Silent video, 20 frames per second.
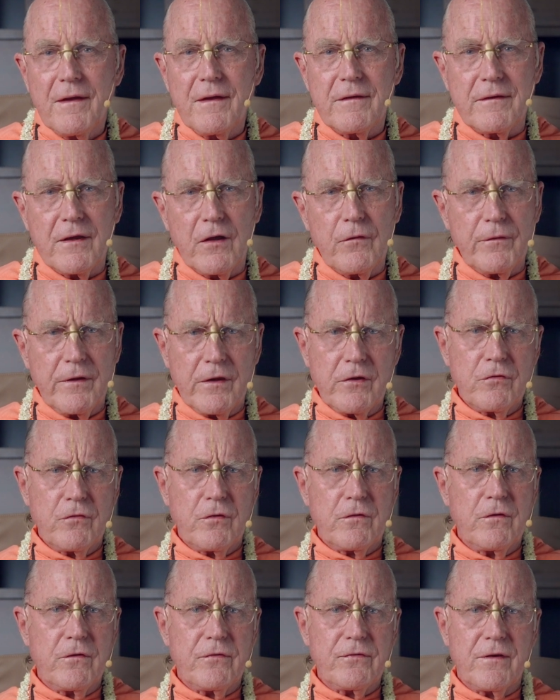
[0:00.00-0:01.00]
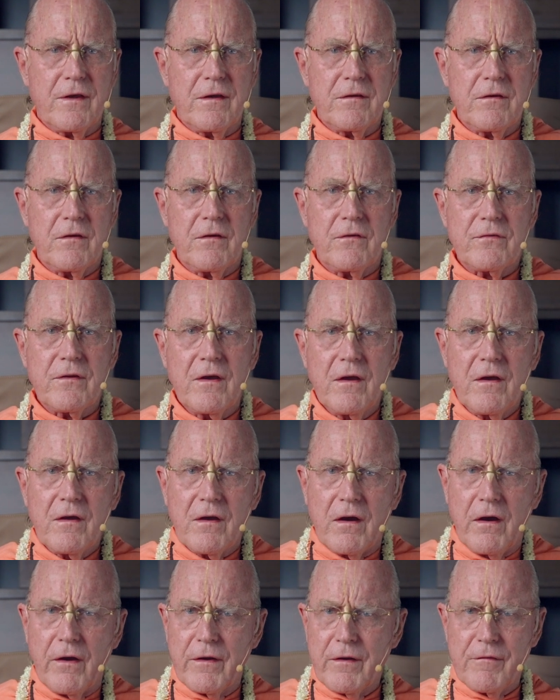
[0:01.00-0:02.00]
Tell Indra to send his
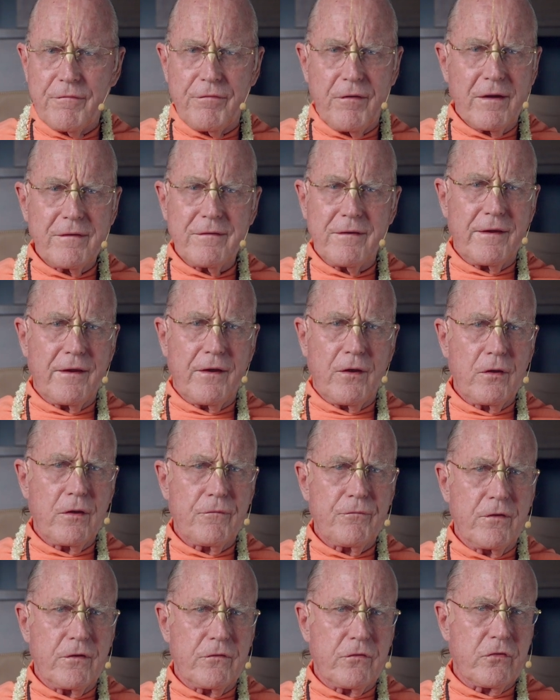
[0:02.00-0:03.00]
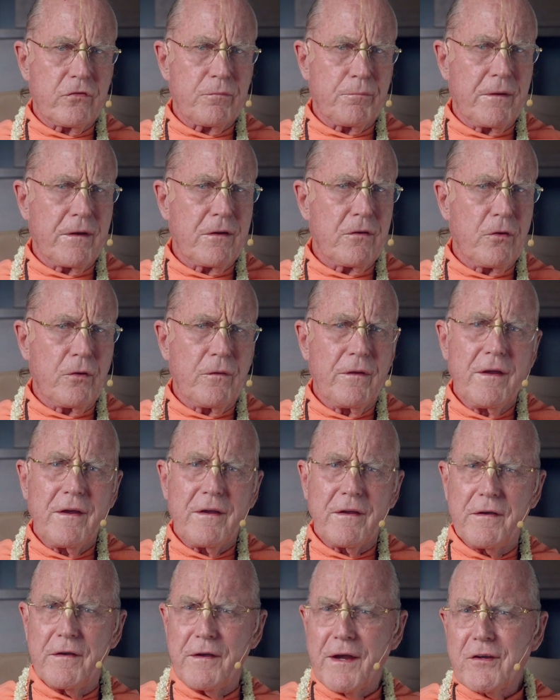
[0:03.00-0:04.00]
Aryavata elephant to sprinkle
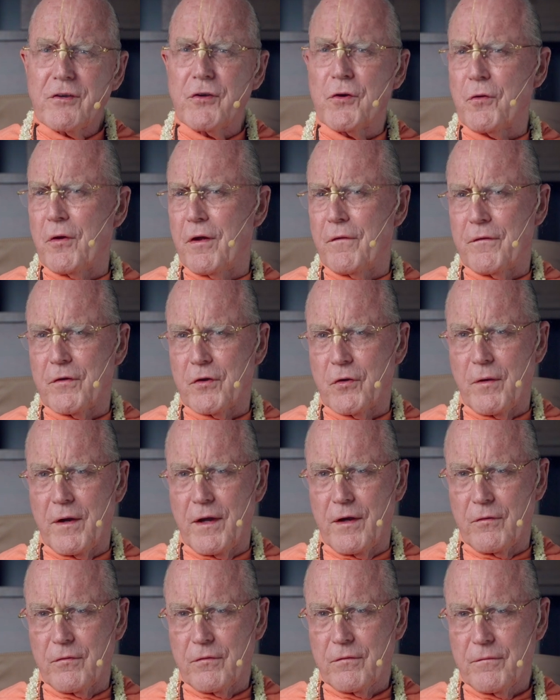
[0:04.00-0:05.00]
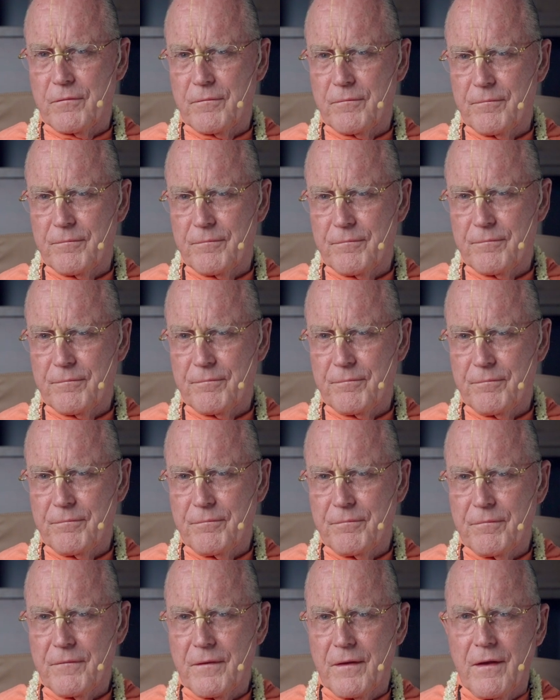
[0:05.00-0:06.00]
nectar on the ground.
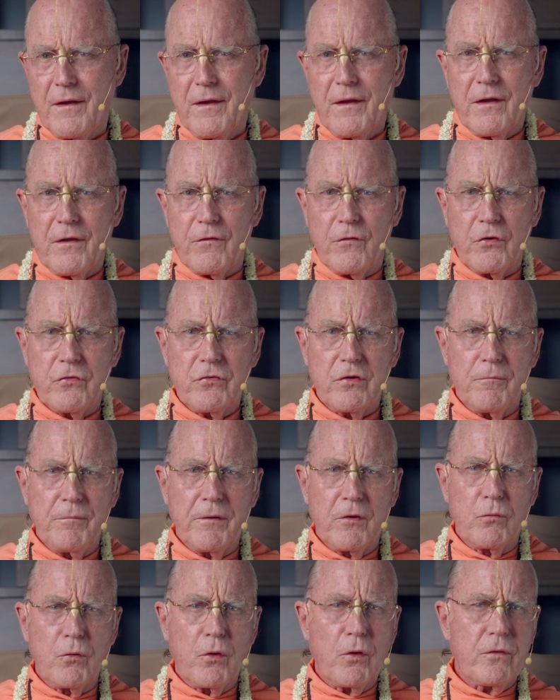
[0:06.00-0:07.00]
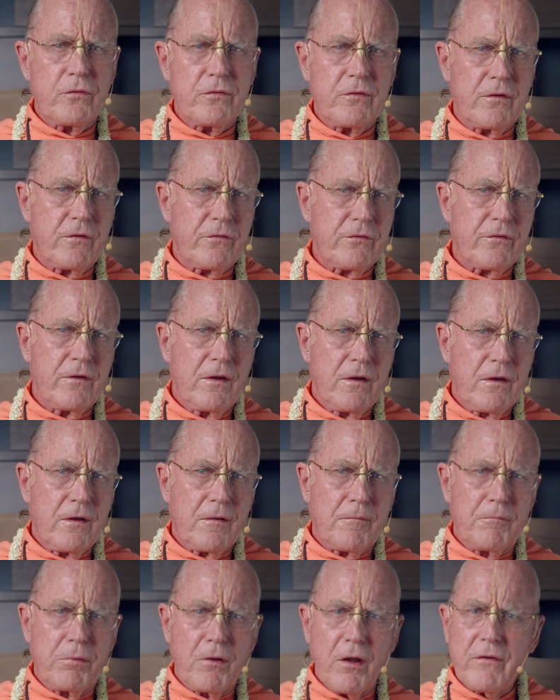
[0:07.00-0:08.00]
There should be roses
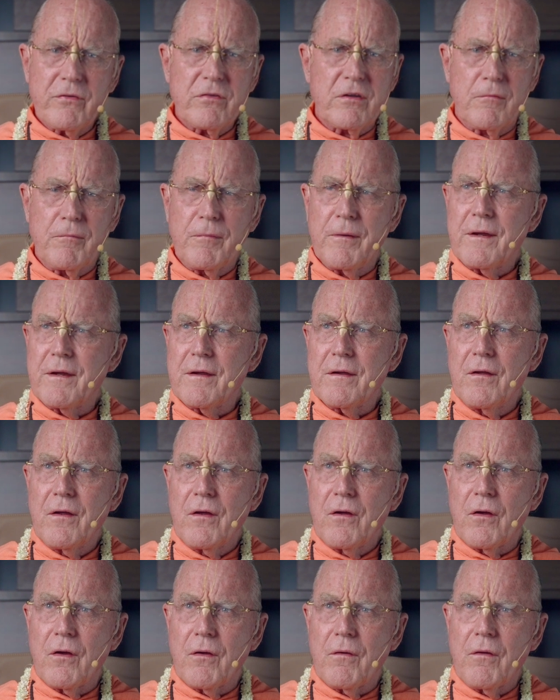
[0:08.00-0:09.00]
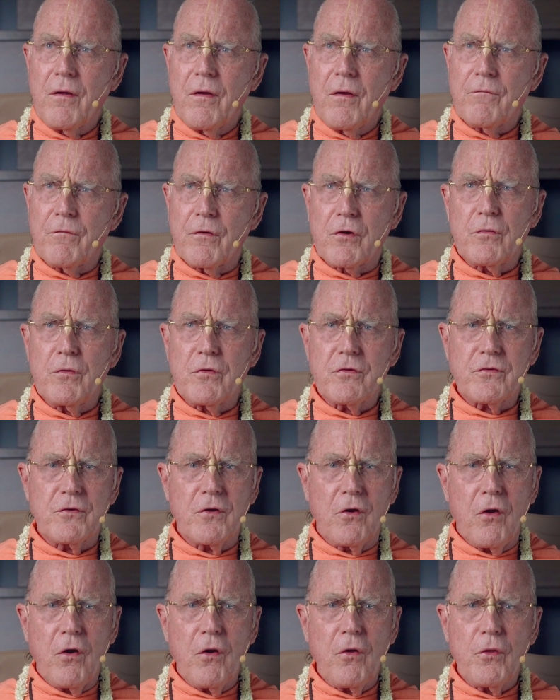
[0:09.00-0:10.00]
blossoming for Krishna
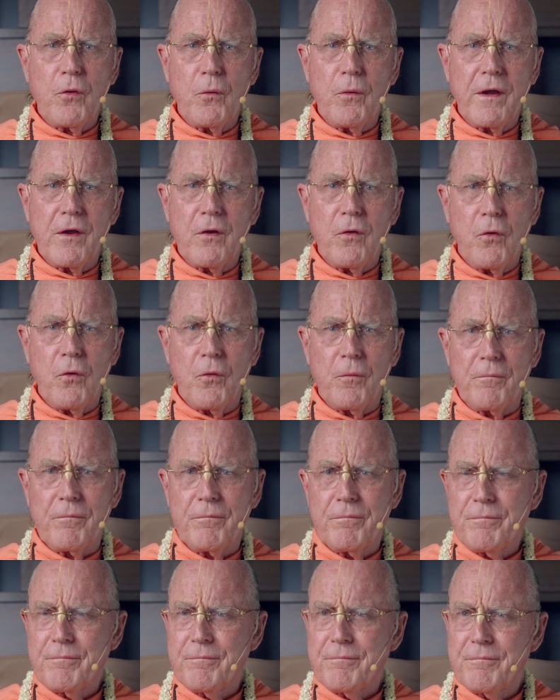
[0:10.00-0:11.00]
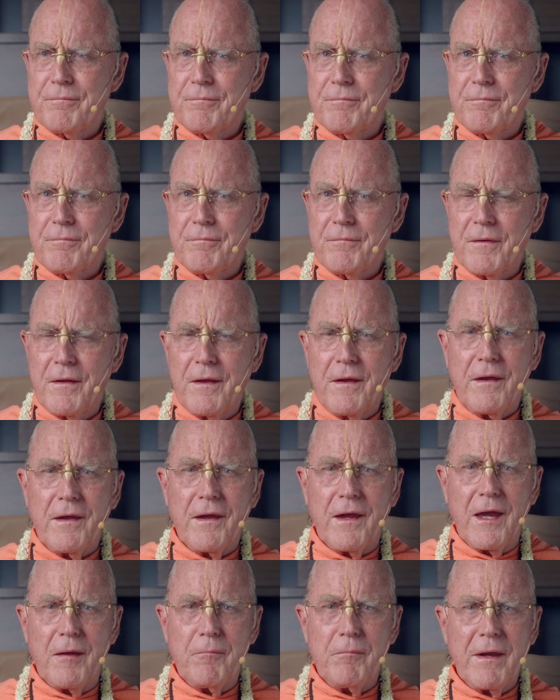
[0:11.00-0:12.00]
all the way home.
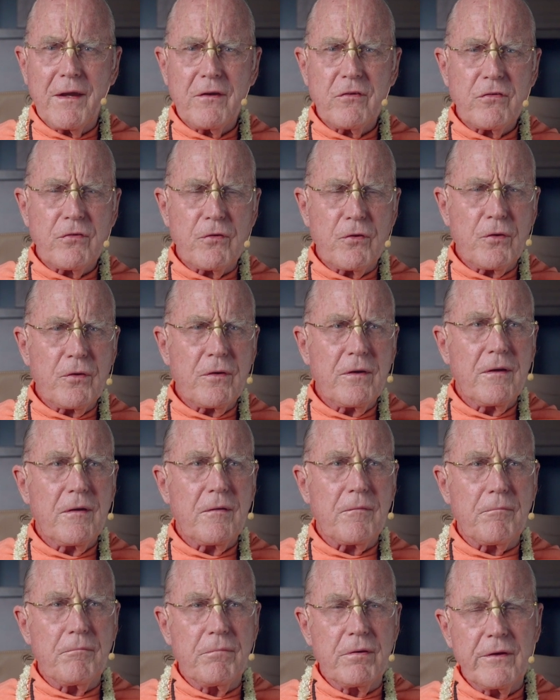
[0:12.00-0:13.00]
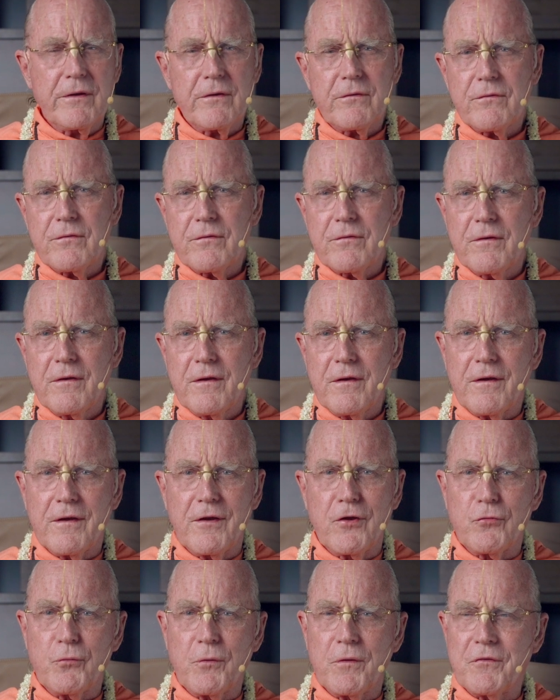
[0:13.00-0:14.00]
And make sure bliss
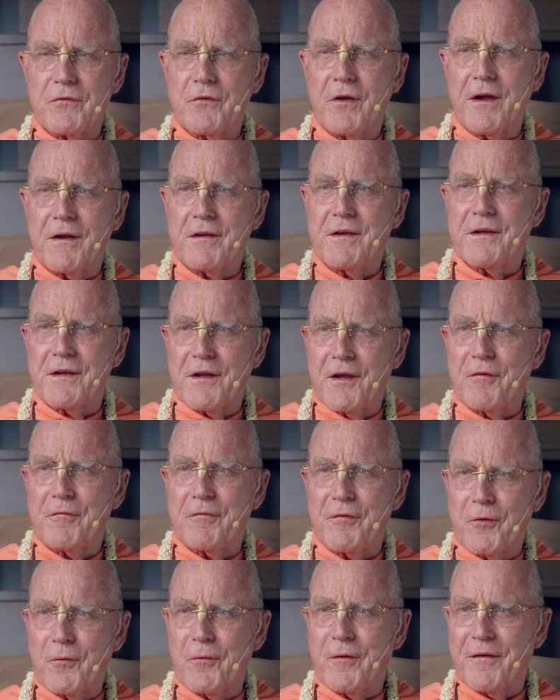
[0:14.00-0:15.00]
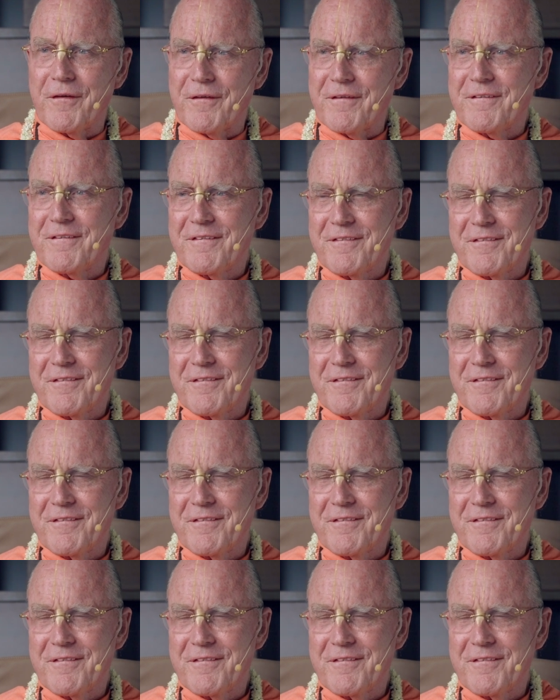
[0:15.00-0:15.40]
is residing everywhere.